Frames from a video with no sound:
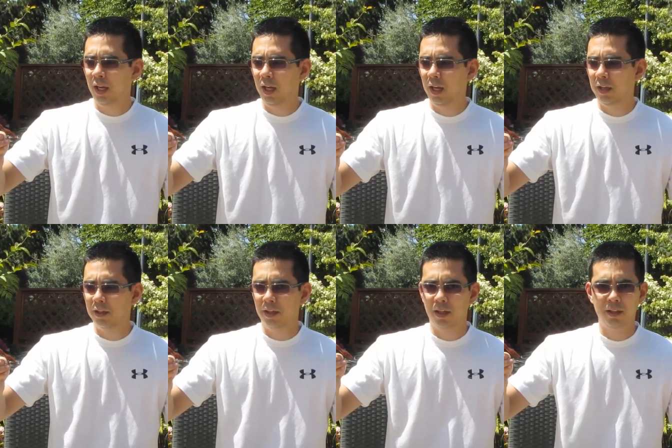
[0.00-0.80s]
and
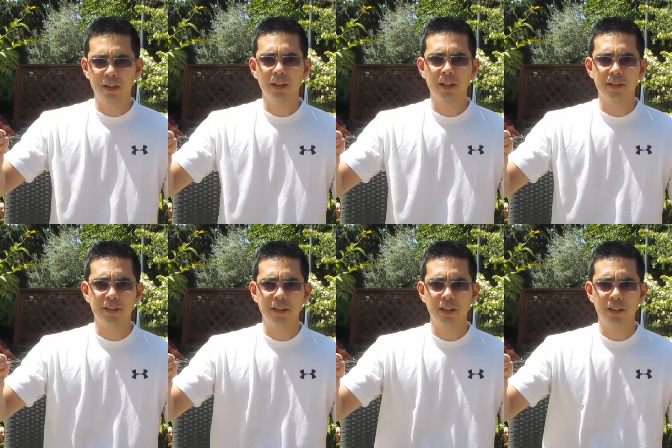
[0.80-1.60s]
then let it
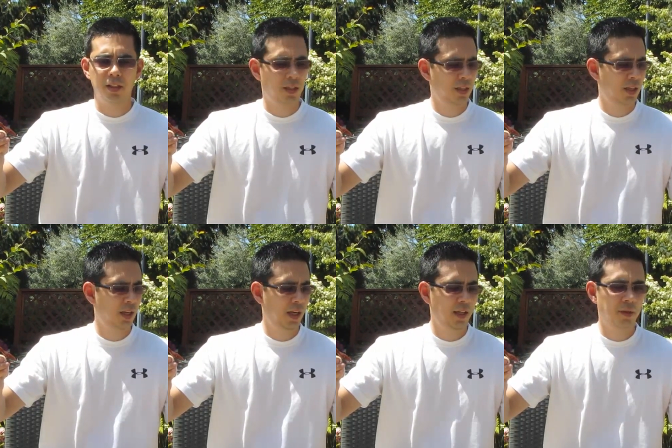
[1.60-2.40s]
sit
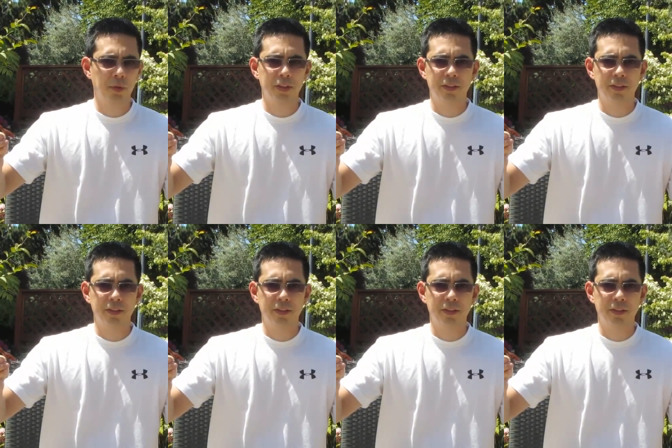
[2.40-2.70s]
and wait